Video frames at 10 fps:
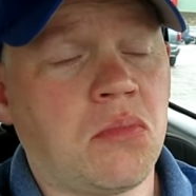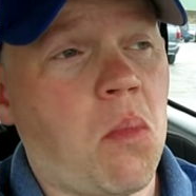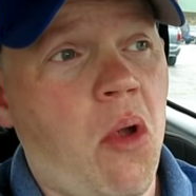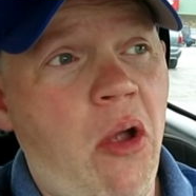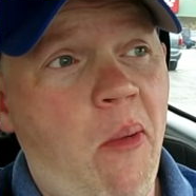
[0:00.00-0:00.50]

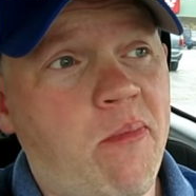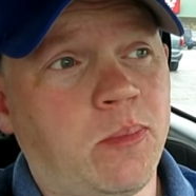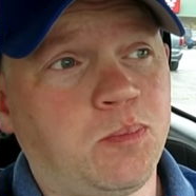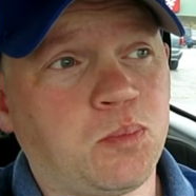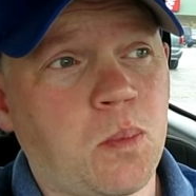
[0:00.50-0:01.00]
Well,
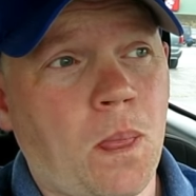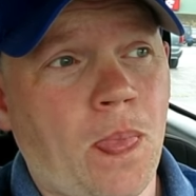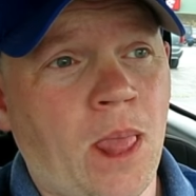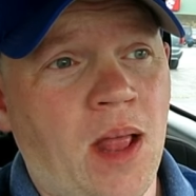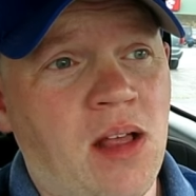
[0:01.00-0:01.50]

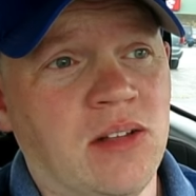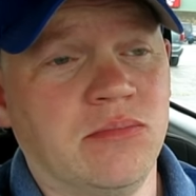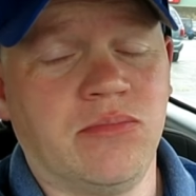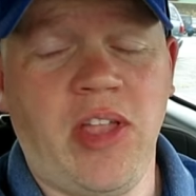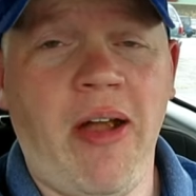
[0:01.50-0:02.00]

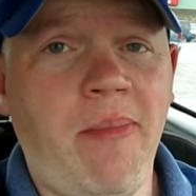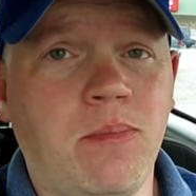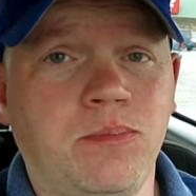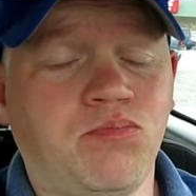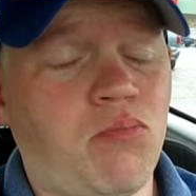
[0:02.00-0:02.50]
no.
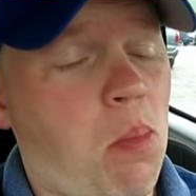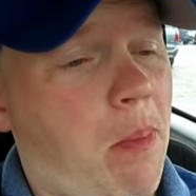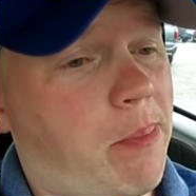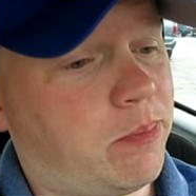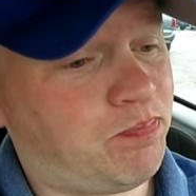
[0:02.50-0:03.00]

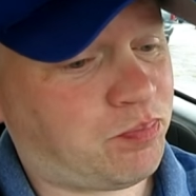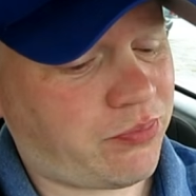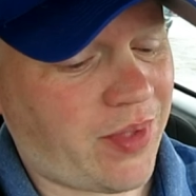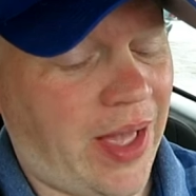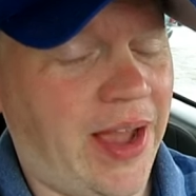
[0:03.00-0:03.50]

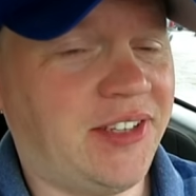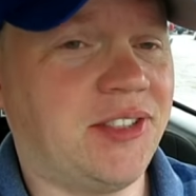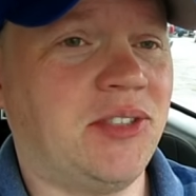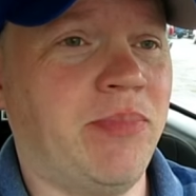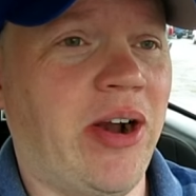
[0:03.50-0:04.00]
Actually,
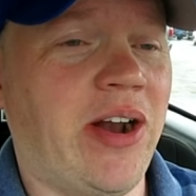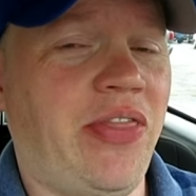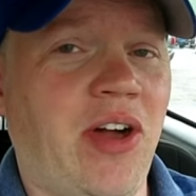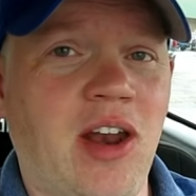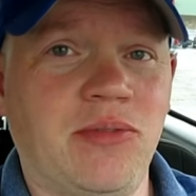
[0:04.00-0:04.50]
it's better than I
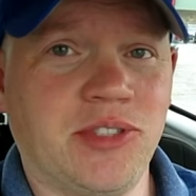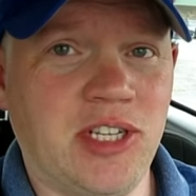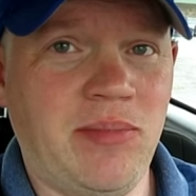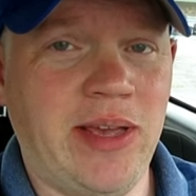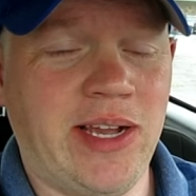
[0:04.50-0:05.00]
thought it was
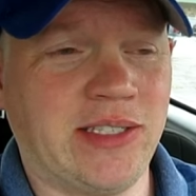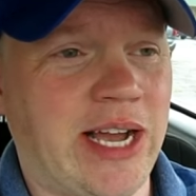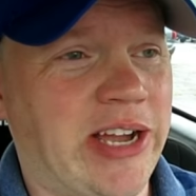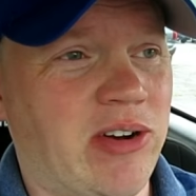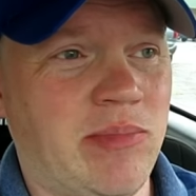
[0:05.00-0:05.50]
going to be because
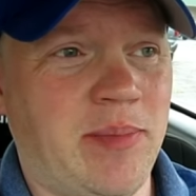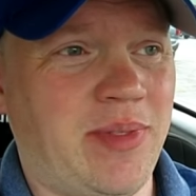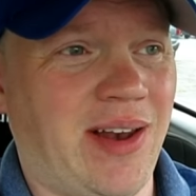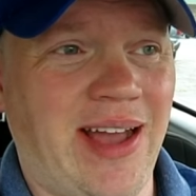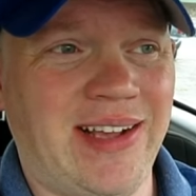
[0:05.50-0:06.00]
I can remember
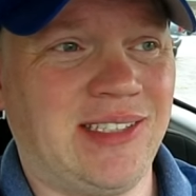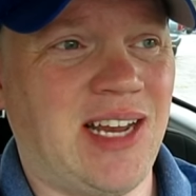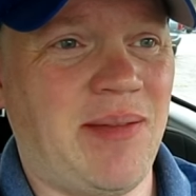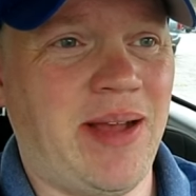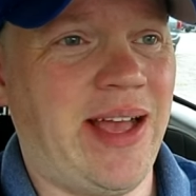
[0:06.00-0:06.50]
the last
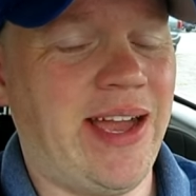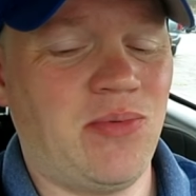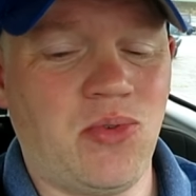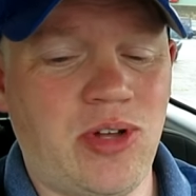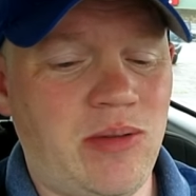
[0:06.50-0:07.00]
time I had
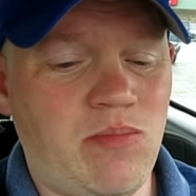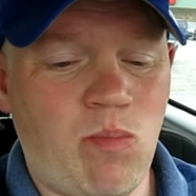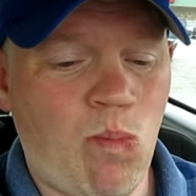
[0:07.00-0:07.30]
one.